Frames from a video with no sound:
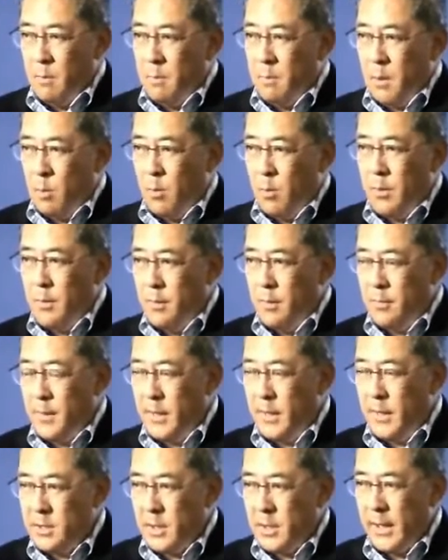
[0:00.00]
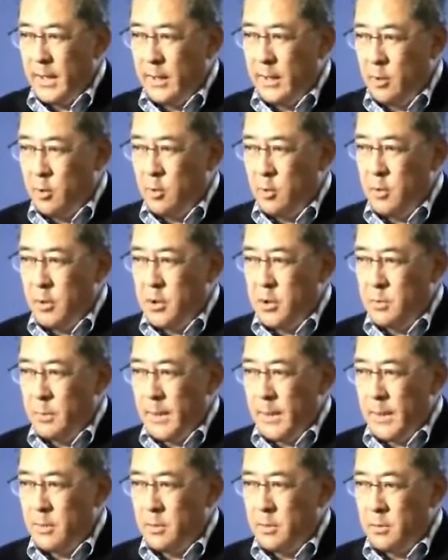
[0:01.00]
But one of the things I encourage
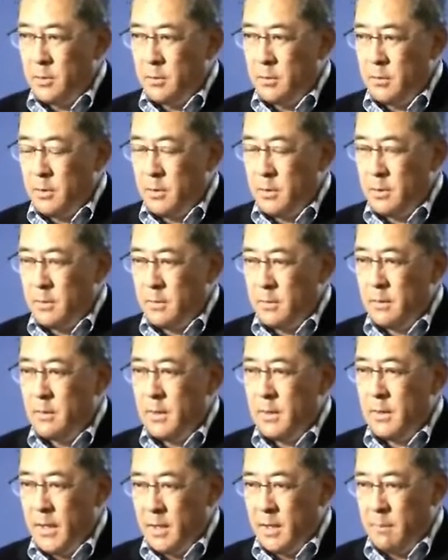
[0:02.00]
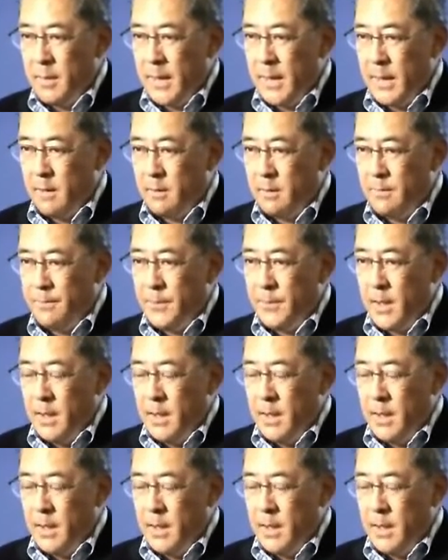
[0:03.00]
my students to think about